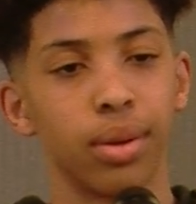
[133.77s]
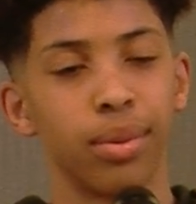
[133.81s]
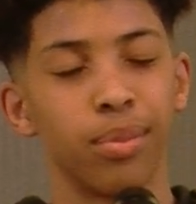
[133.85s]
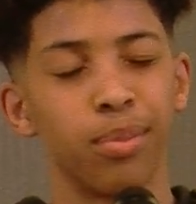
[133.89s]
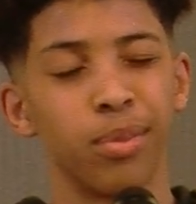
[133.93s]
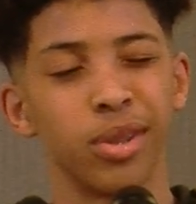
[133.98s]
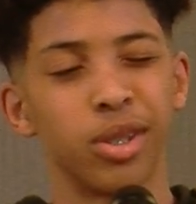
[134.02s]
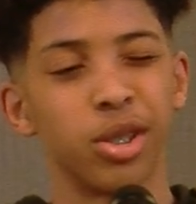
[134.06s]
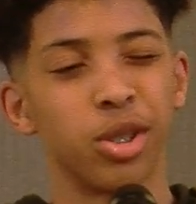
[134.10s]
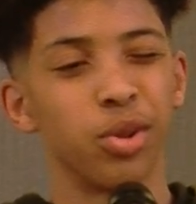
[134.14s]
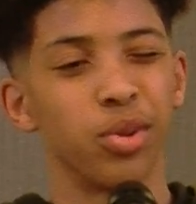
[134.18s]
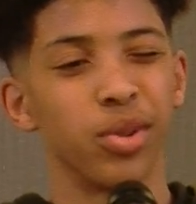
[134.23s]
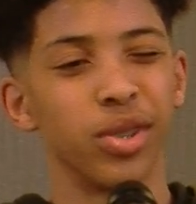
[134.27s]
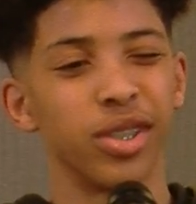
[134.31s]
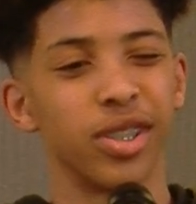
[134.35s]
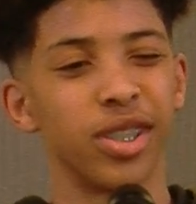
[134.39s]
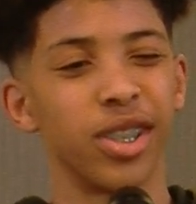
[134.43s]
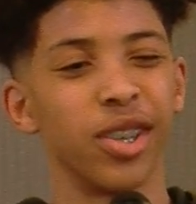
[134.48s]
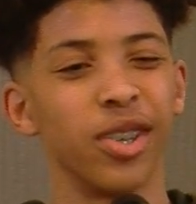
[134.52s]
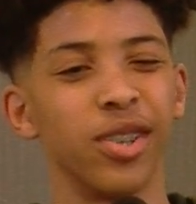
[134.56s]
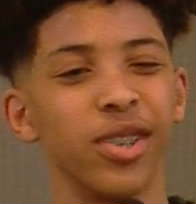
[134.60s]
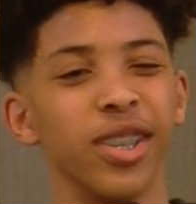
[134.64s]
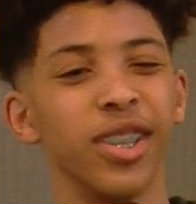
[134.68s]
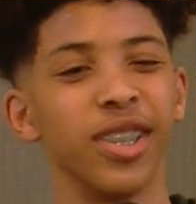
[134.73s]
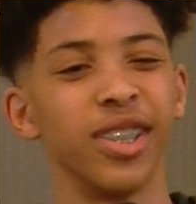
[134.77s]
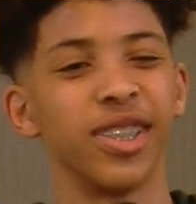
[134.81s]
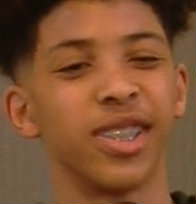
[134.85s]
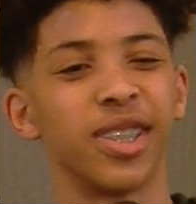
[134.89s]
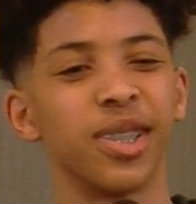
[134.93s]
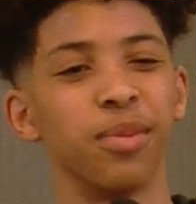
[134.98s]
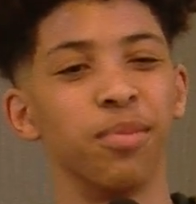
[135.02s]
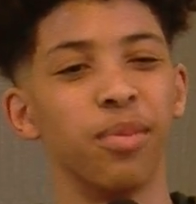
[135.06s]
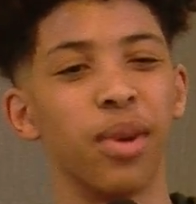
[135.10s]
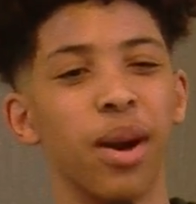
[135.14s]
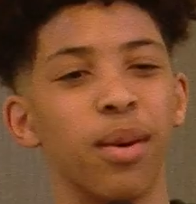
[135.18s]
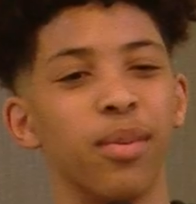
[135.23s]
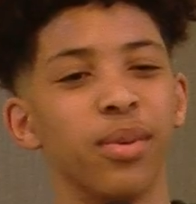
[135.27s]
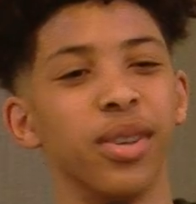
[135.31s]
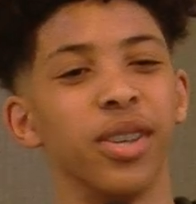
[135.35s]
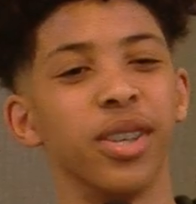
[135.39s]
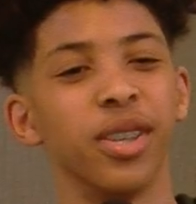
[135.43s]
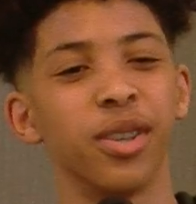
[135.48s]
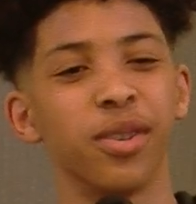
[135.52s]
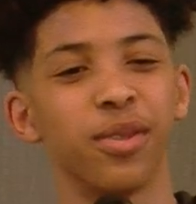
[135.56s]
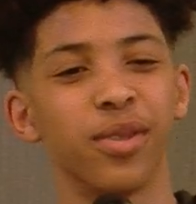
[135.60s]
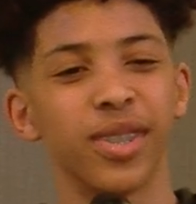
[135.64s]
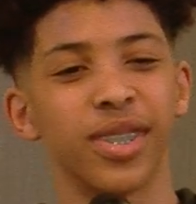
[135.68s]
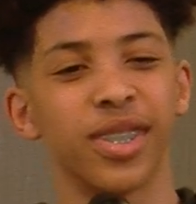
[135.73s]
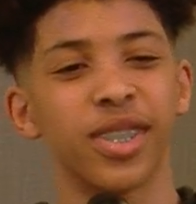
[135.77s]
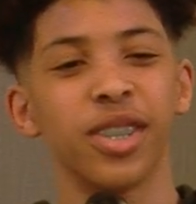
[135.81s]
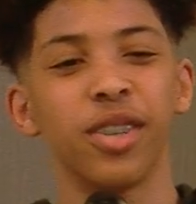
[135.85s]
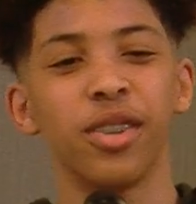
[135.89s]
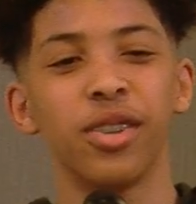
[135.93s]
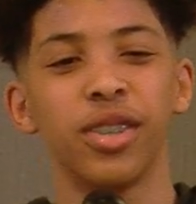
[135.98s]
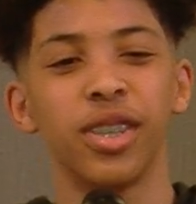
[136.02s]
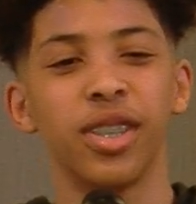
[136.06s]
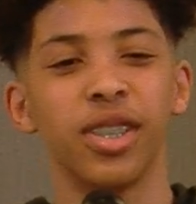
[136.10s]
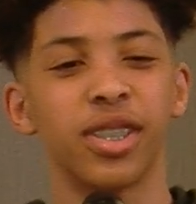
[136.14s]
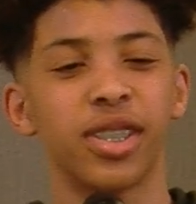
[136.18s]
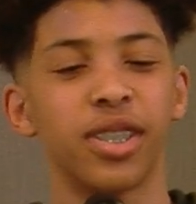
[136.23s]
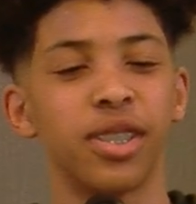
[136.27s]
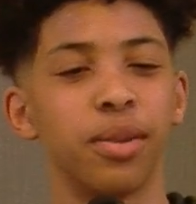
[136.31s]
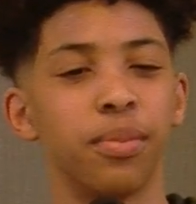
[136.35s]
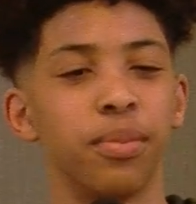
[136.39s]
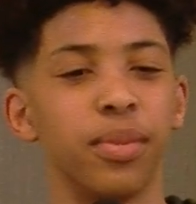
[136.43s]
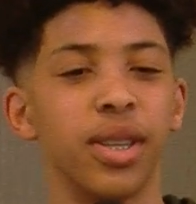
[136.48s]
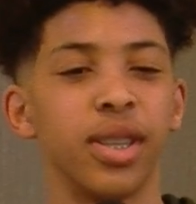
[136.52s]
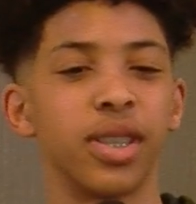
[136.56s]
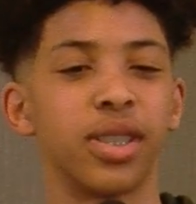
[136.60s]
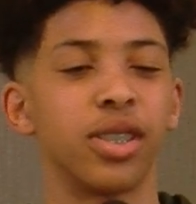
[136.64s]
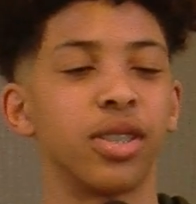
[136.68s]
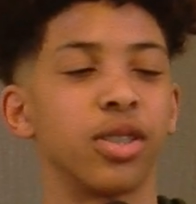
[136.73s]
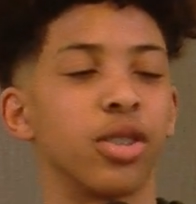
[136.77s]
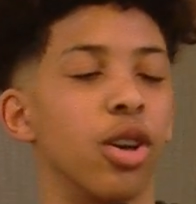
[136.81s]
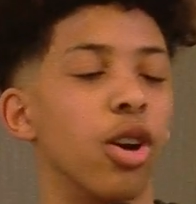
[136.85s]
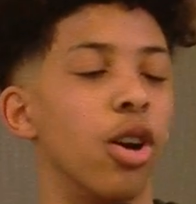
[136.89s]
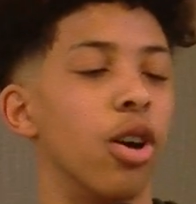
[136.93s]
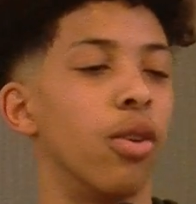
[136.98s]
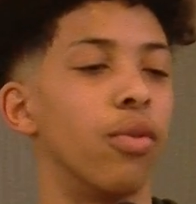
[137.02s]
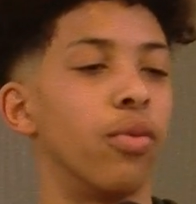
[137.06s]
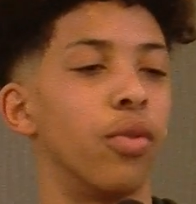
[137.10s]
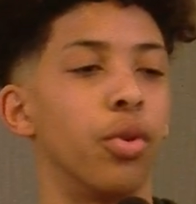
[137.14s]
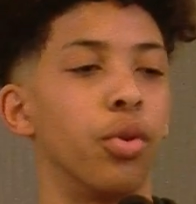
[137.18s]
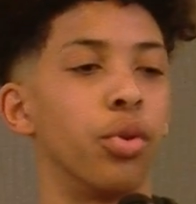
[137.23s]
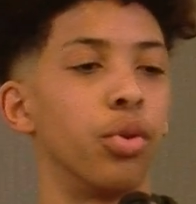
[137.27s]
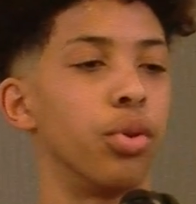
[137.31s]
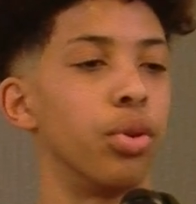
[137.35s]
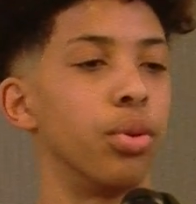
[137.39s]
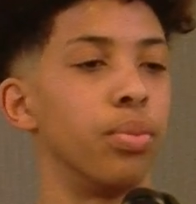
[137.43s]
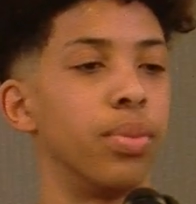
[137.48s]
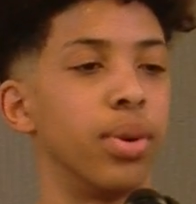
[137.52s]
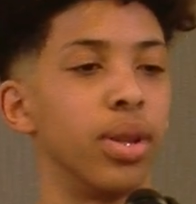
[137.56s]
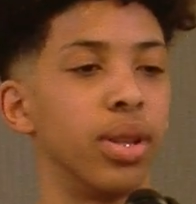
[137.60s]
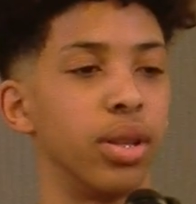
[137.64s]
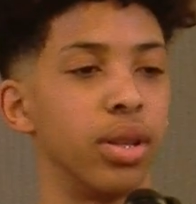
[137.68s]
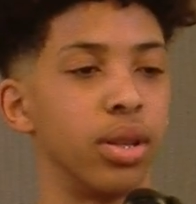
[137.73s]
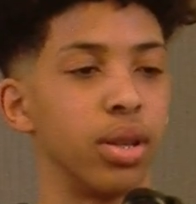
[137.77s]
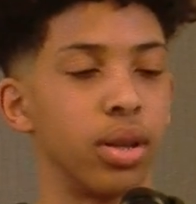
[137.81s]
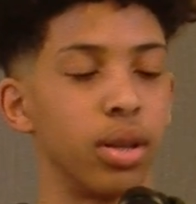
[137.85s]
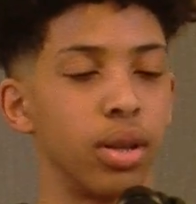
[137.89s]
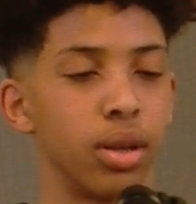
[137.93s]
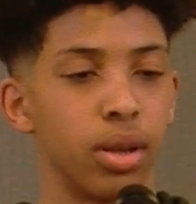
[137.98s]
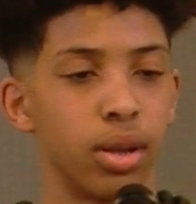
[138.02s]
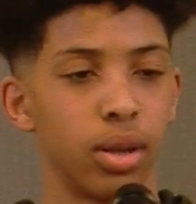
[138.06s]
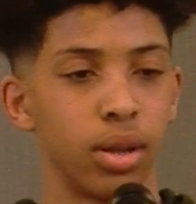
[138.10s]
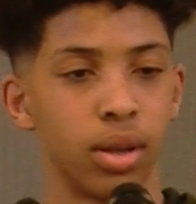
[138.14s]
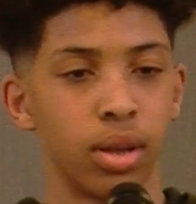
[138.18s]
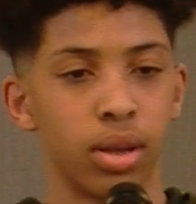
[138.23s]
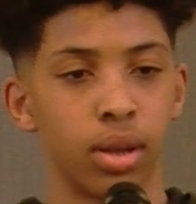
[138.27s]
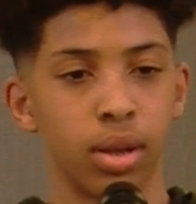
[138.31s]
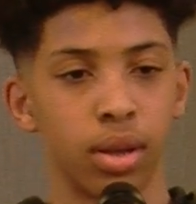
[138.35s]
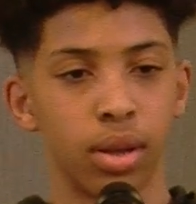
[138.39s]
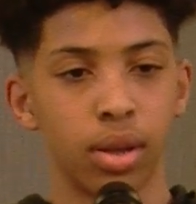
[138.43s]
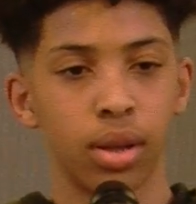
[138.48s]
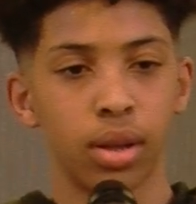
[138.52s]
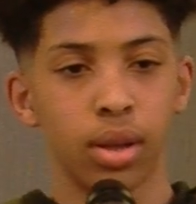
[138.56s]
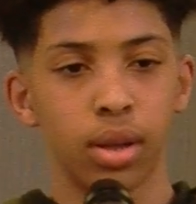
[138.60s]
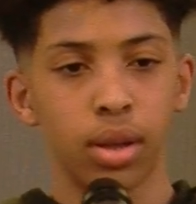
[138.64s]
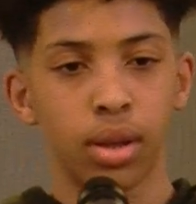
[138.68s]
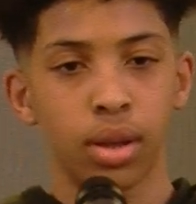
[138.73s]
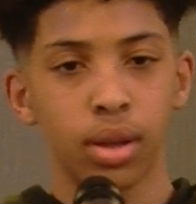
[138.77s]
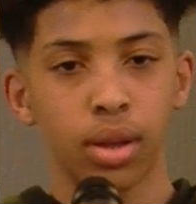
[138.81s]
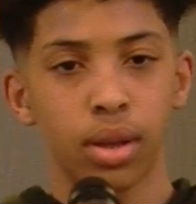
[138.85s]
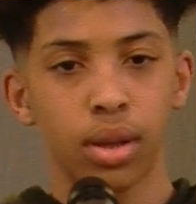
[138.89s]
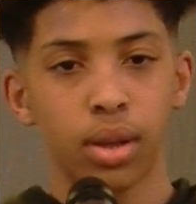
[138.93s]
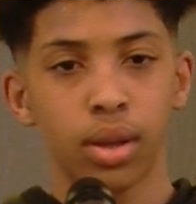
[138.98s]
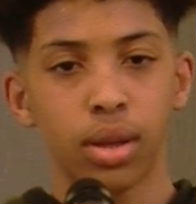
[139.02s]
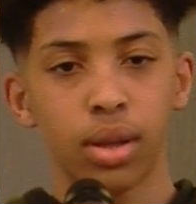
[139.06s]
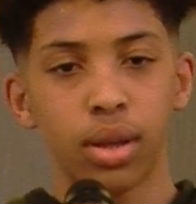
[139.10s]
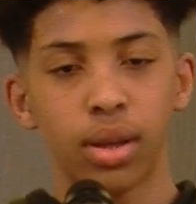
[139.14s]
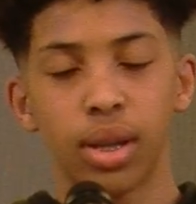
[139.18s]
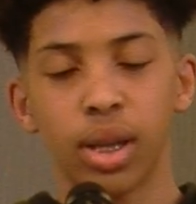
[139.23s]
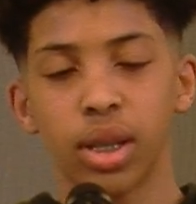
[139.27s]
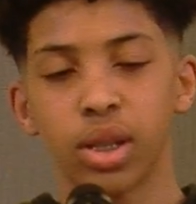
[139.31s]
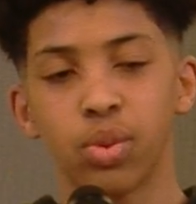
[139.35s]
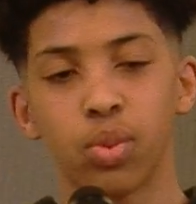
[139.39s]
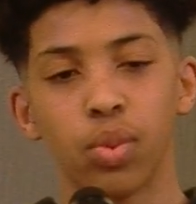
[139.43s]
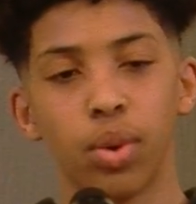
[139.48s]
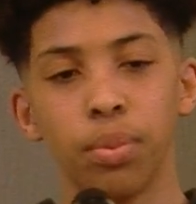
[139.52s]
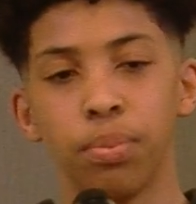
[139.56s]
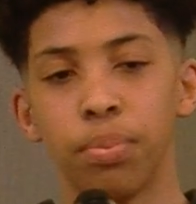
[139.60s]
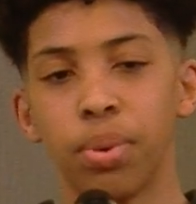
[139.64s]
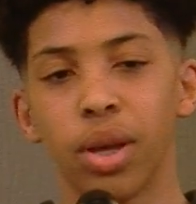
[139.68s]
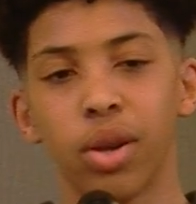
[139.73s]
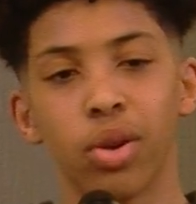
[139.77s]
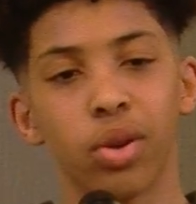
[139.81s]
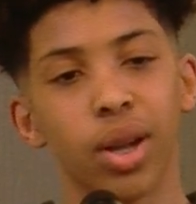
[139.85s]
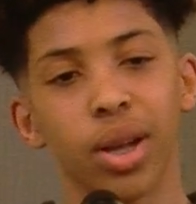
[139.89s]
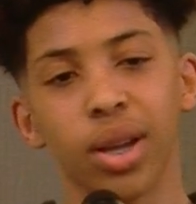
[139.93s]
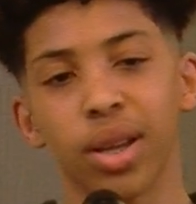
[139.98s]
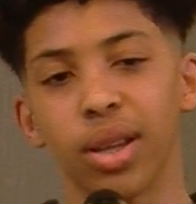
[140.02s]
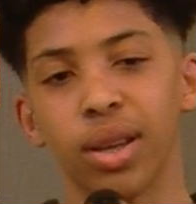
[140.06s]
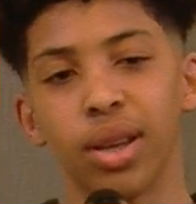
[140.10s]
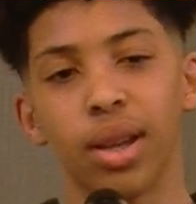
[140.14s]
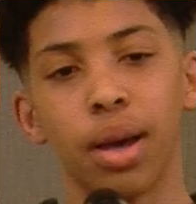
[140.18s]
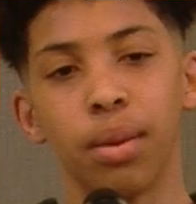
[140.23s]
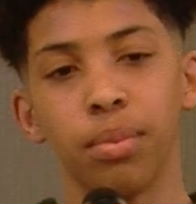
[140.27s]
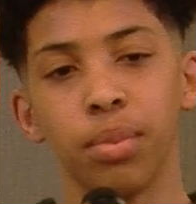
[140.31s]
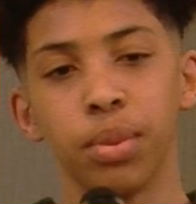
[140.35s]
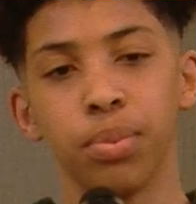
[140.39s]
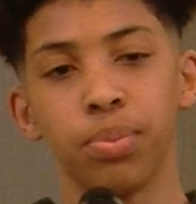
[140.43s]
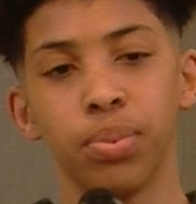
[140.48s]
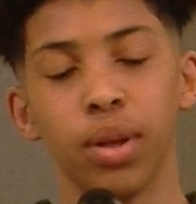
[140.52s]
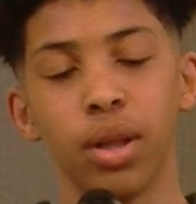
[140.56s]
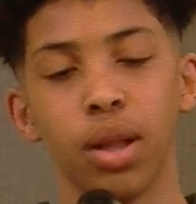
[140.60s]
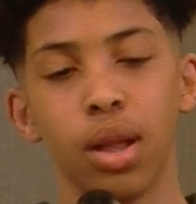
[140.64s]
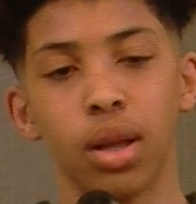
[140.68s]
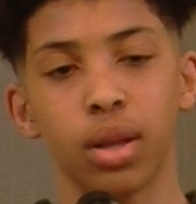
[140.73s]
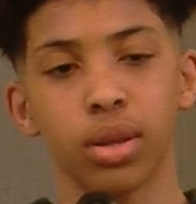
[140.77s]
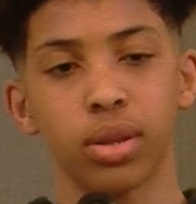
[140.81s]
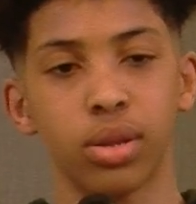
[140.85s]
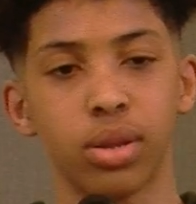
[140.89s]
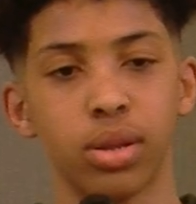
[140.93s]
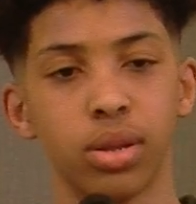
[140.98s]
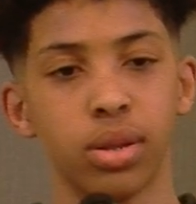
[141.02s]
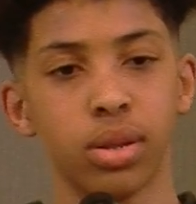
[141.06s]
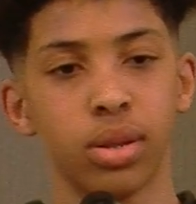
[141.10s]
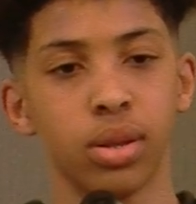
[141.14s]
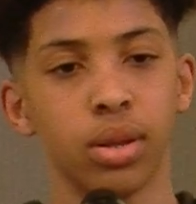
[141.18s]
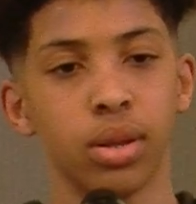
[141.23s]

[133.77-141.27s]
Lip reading: But your resilience, Mama, your resilience diminishes all vulnerability. That's one petal that cannot be plucked.